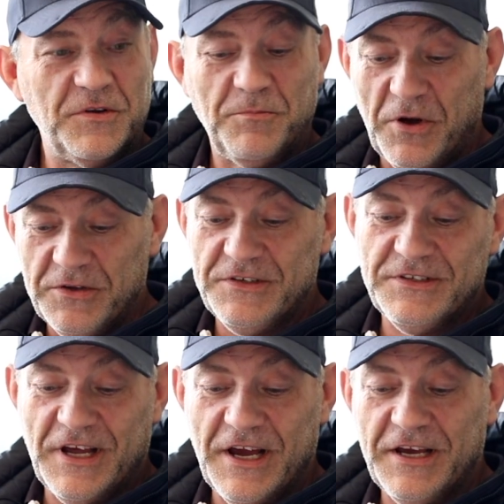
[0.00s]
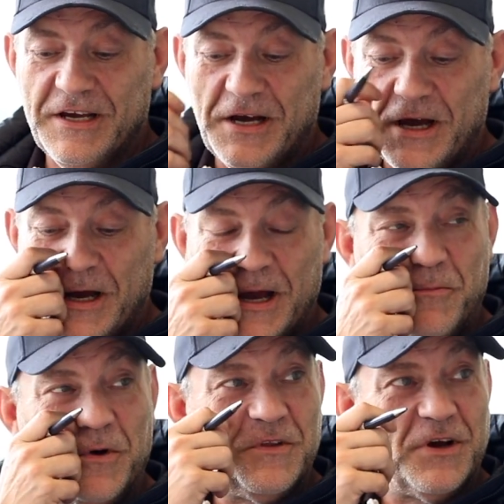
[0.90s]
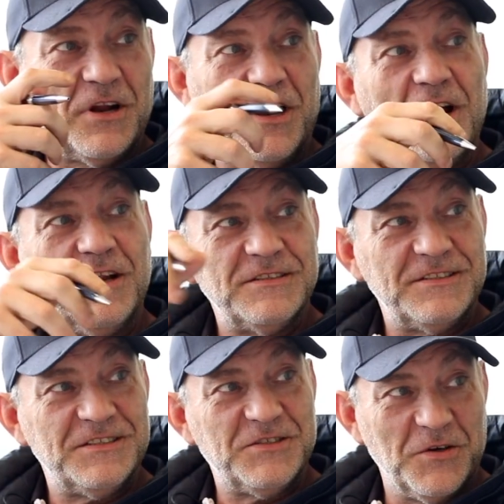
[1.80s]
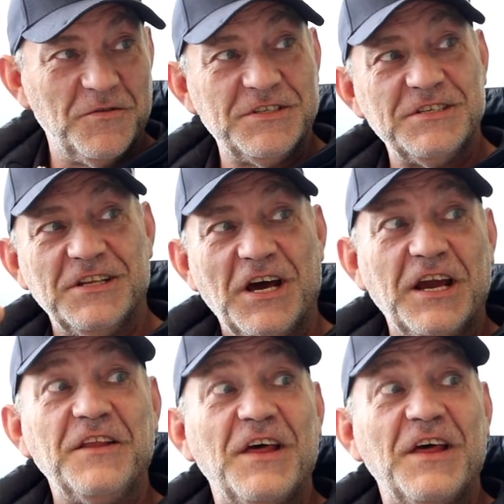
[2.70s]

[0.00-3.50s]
response is like, and what their client service is like at